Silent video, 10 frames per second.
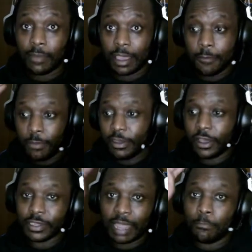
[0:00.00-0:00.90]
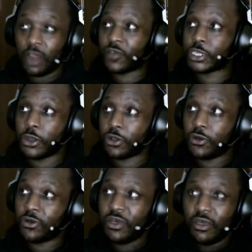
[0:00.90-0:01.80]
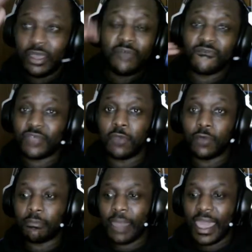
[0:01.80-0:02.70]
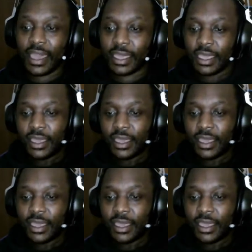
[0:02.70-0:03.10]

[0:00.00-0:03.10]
Like it goes like Perfect Circle, Fleetwood Mac,